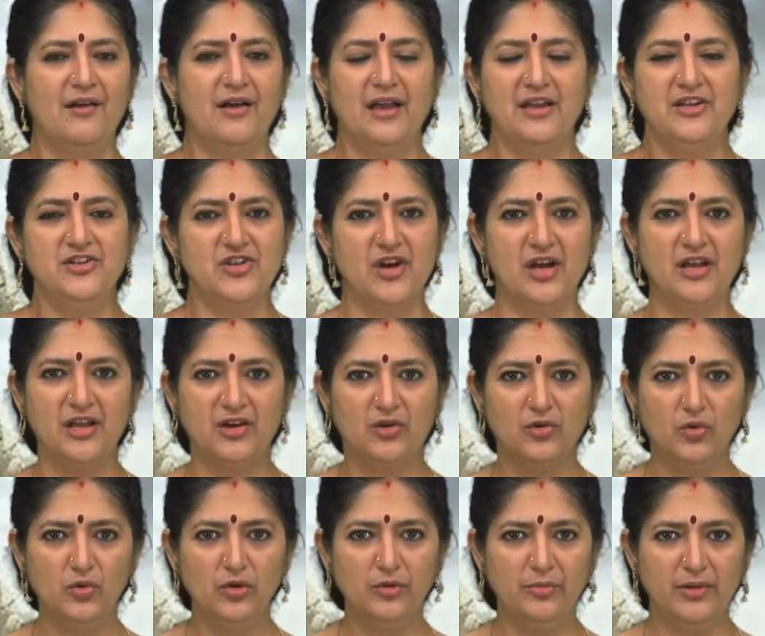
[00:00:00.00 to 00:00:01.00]
enjoy a
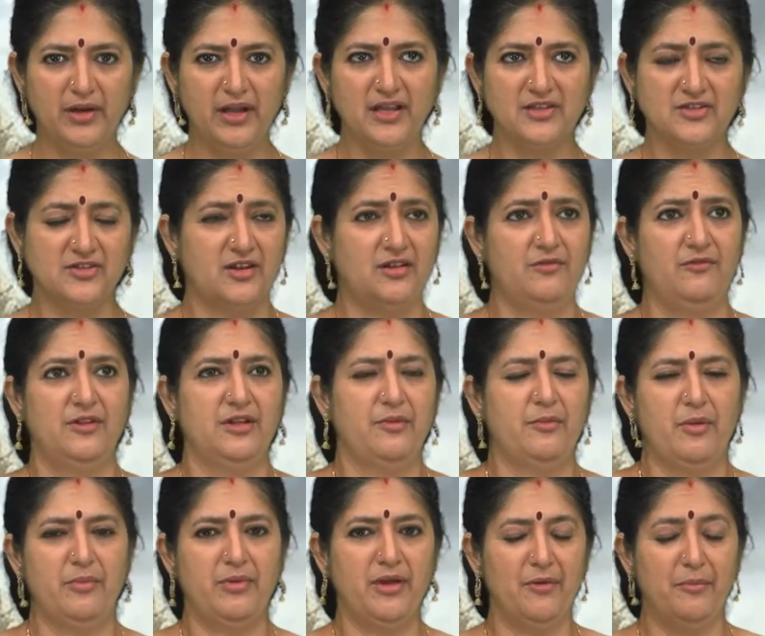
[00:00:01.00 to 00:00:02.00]
cool breeze, or there
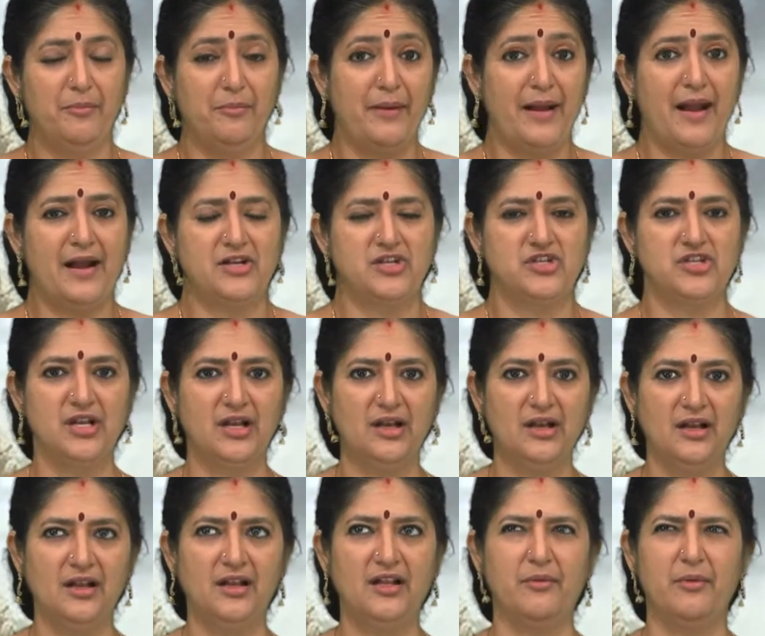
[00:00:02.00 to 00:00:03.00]
may be a bad
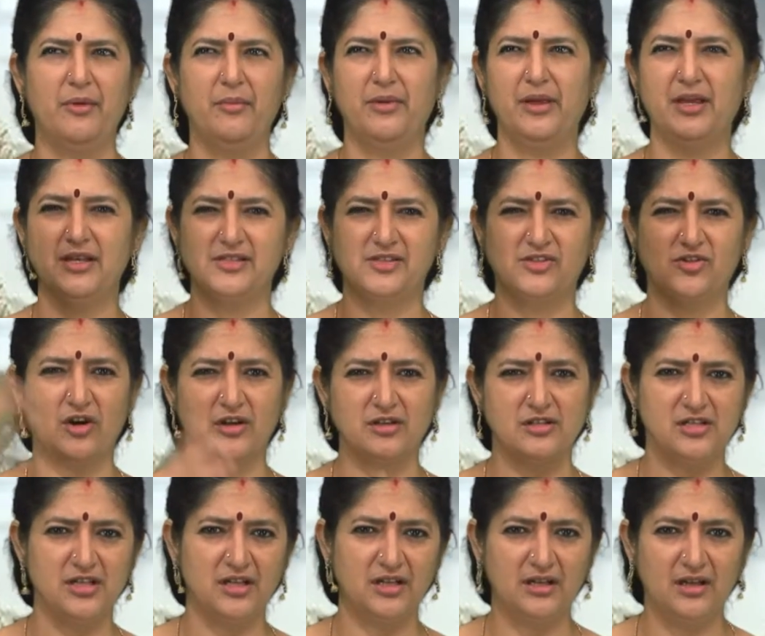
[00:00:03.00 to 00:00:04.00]
chill, there may be a
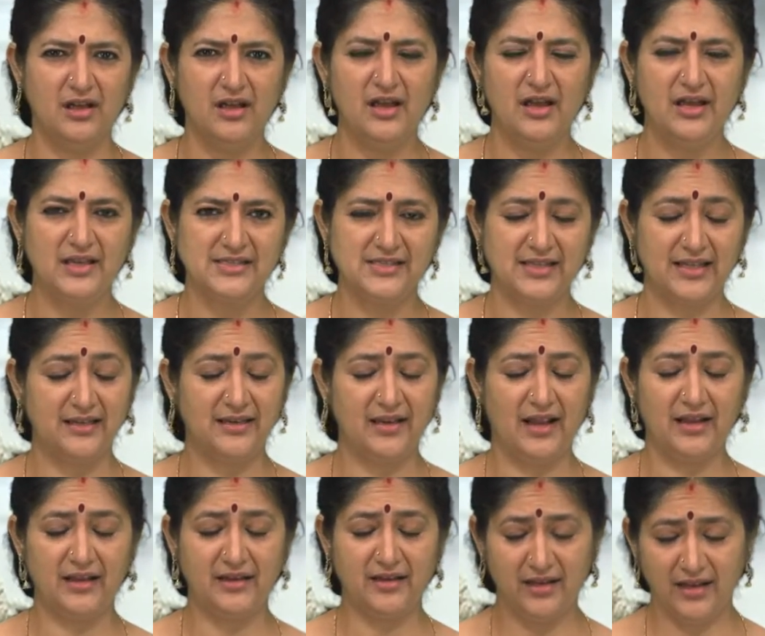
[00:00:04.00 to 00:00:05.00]
scorching
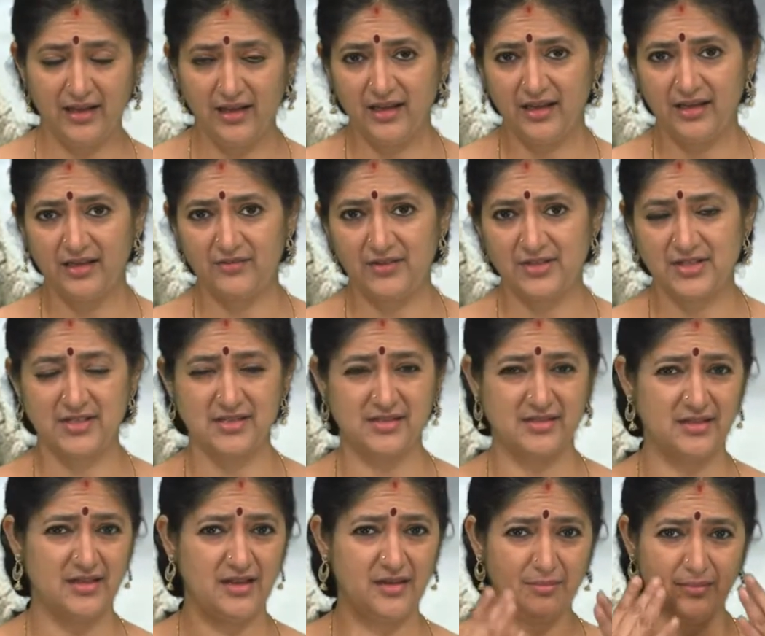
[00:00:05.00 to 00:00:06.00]
sunlight heat which is
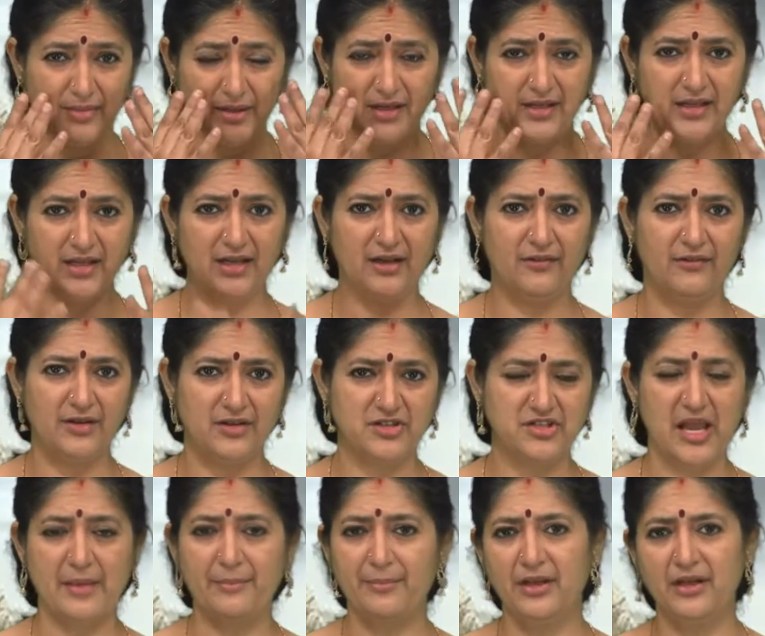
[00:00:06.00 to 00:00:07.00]
burning or
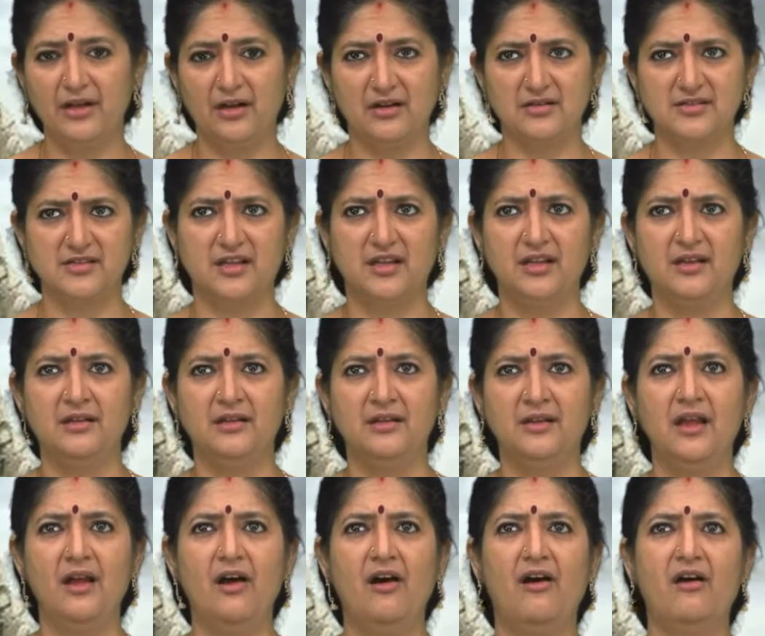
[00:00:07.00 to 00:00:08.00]
chapping our skin,
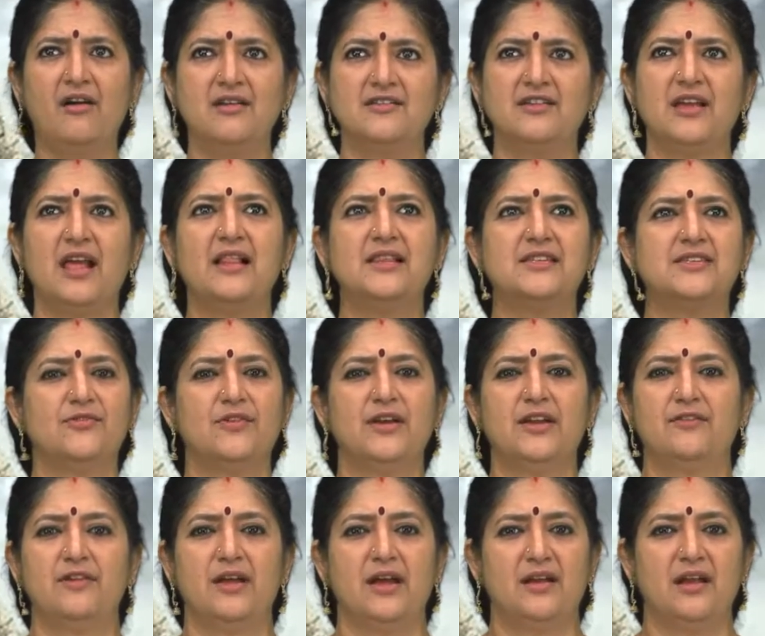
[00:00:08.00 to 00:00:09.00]
or elsewhere
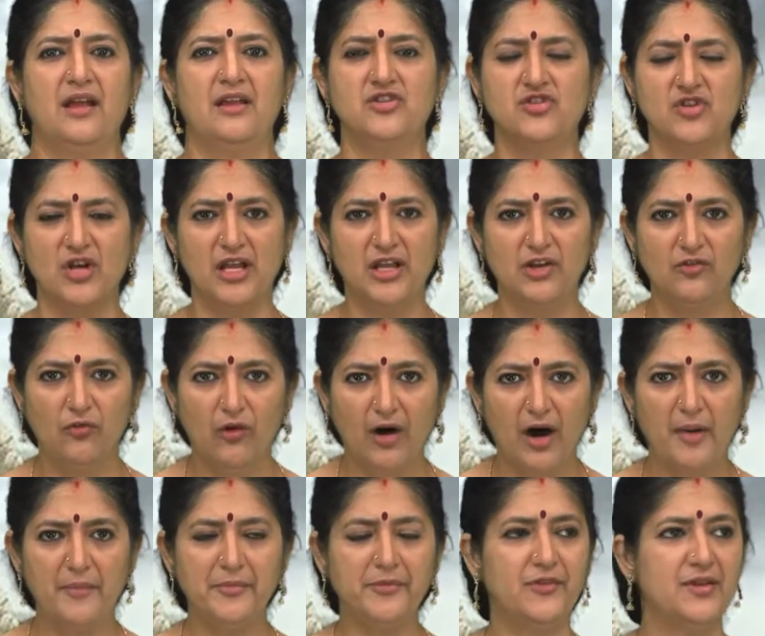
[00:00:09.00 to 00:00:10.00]
we are enjoying
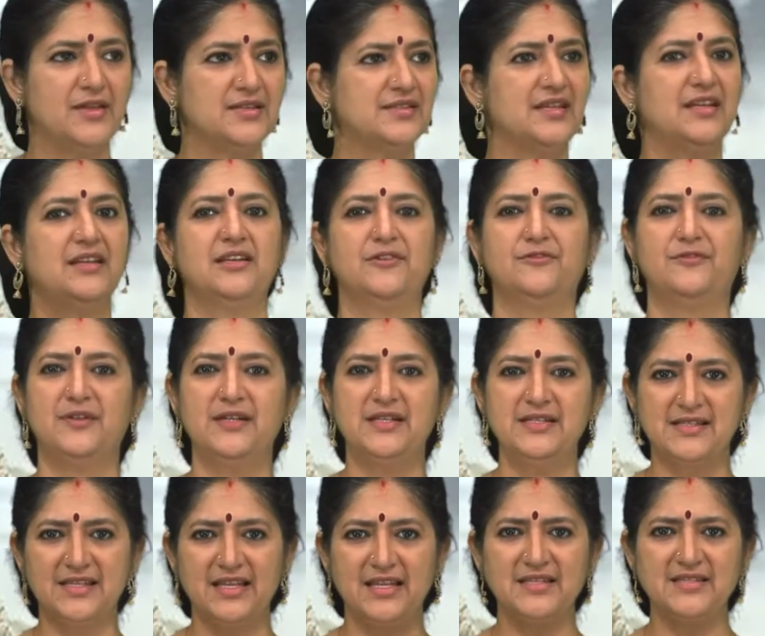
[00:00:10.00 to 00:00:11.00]
warmth, we are seeing different
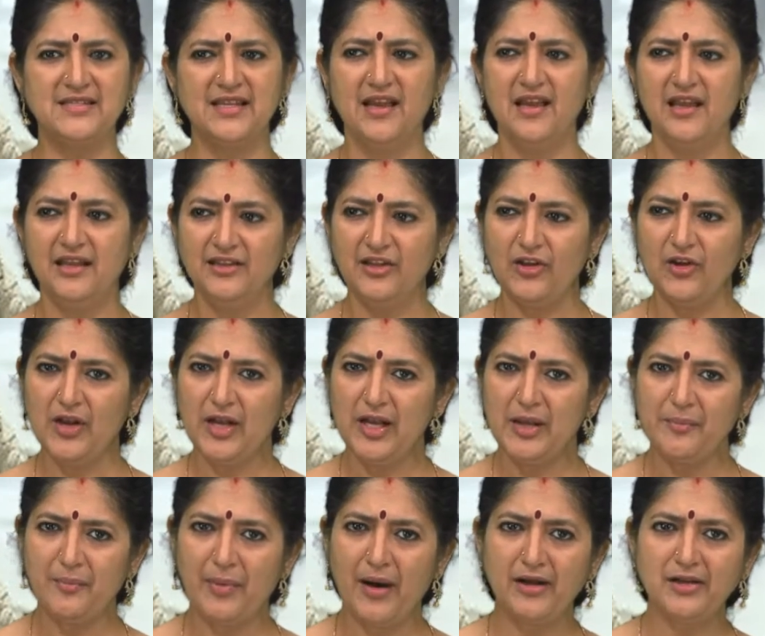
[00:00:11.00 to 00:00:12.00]
scenes. They're all a
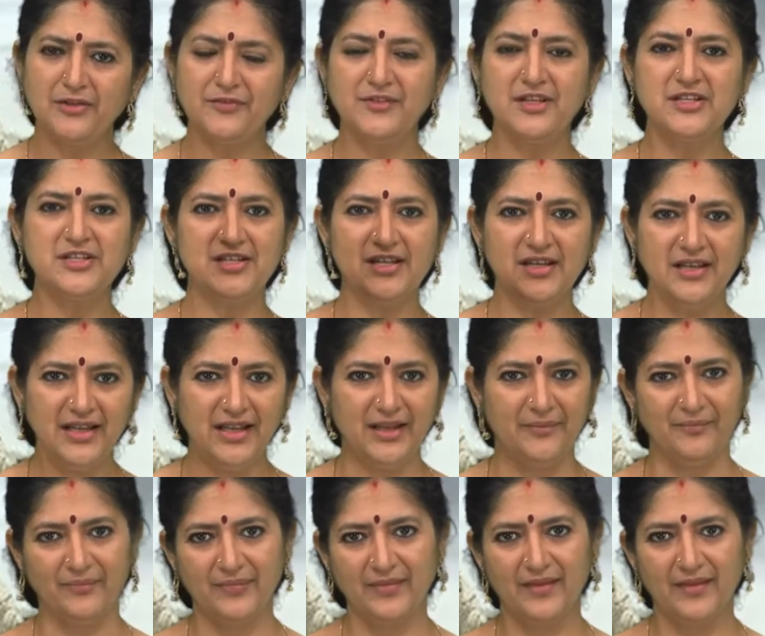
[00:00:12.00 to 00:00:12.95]
part of the journey.